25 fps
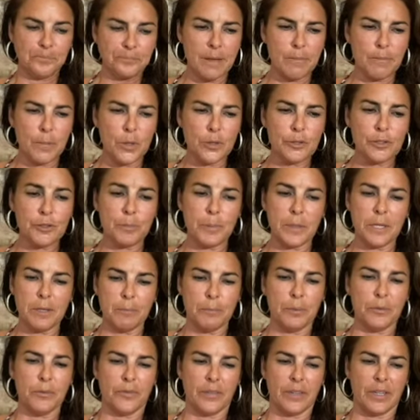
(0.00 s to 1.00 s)
Most
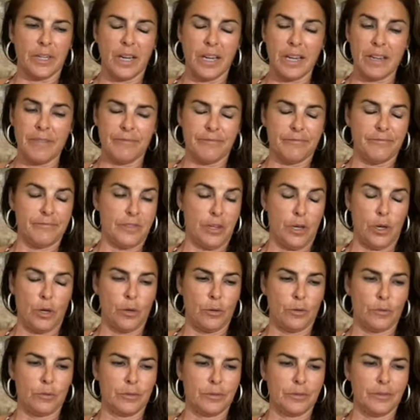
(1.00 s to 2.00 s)
people that I
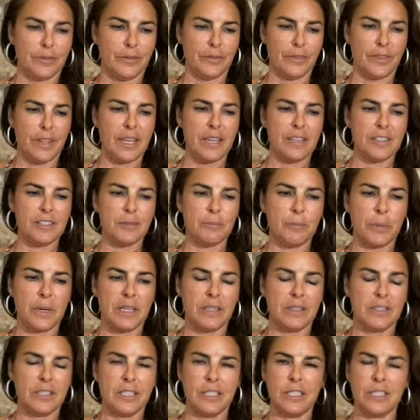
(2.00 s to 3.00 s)
know, they
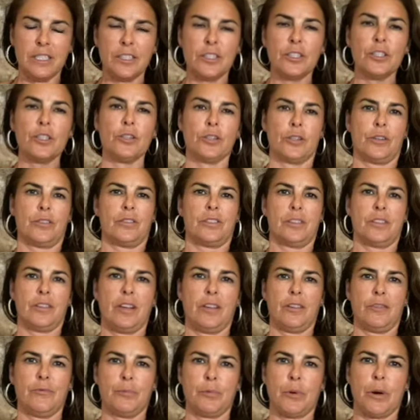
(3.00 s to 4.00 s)
spend years
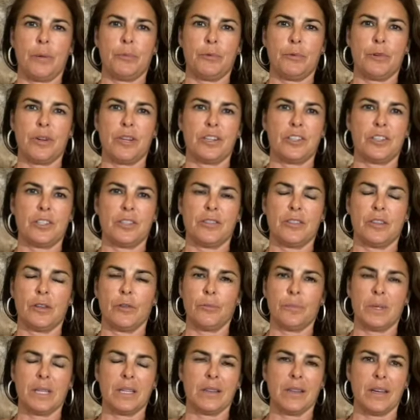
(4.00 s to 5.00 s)
of preparation.
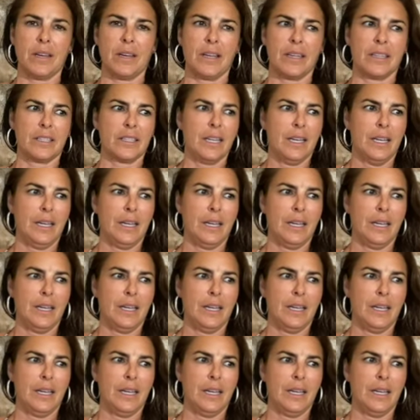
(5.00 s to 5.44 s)
They'll be like,